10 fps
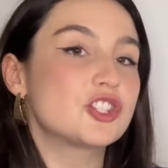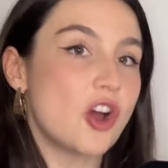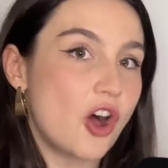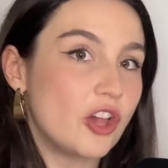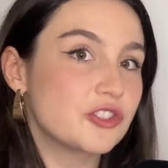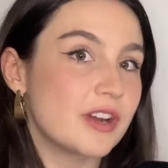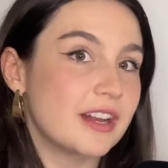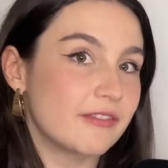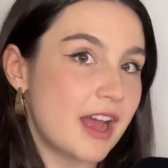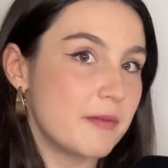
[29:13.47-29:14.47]
tall drink
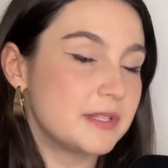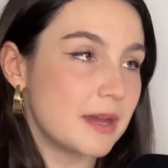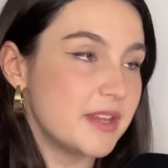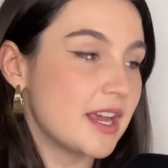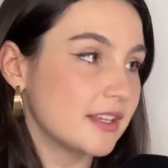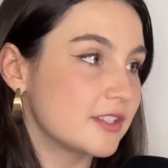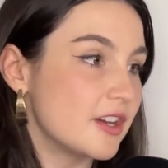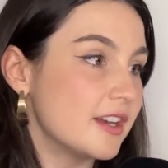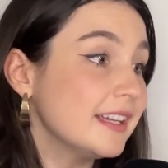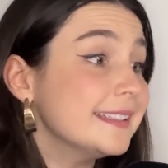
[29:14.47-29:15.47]
of tubby
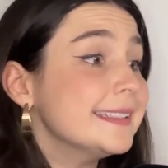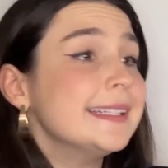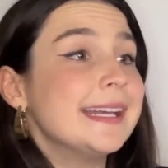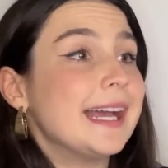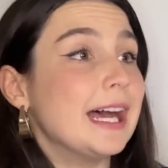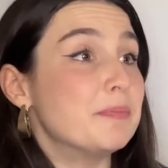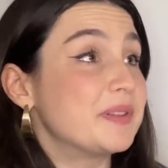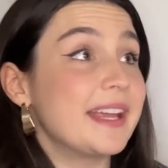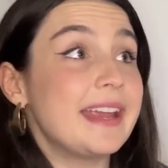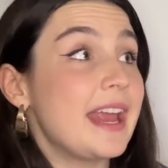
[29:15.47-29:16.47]
custard?
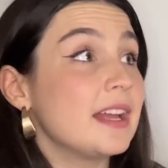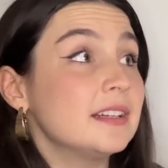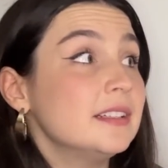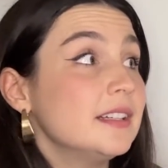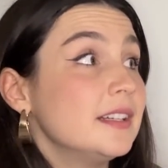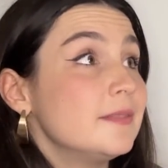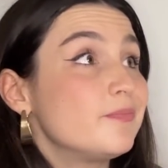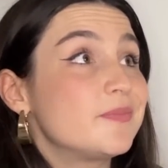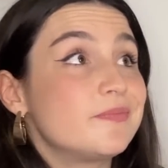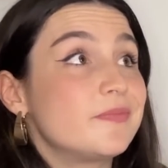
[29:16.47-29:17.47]
playing
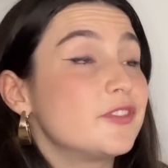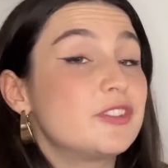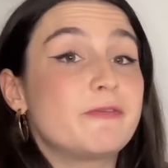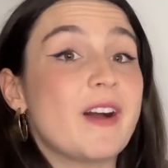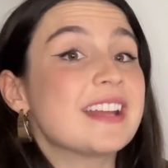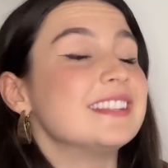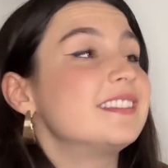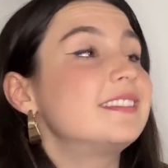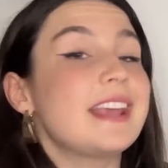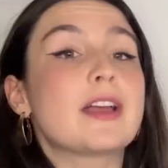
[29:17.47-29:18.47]
these fucking
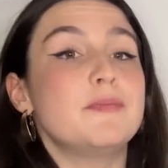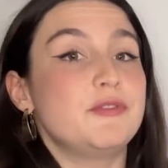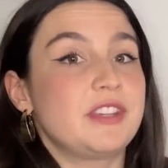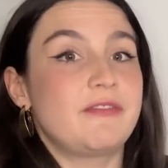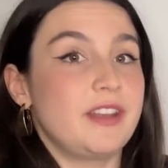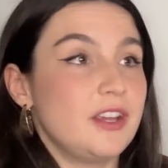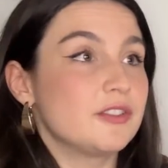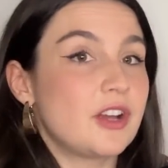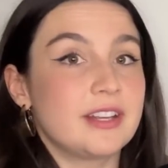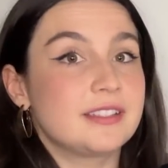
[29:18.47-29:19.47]
sick music
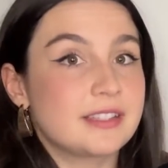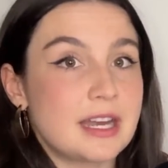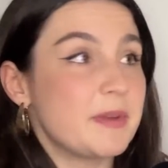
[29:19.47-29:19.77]
videos on its stomach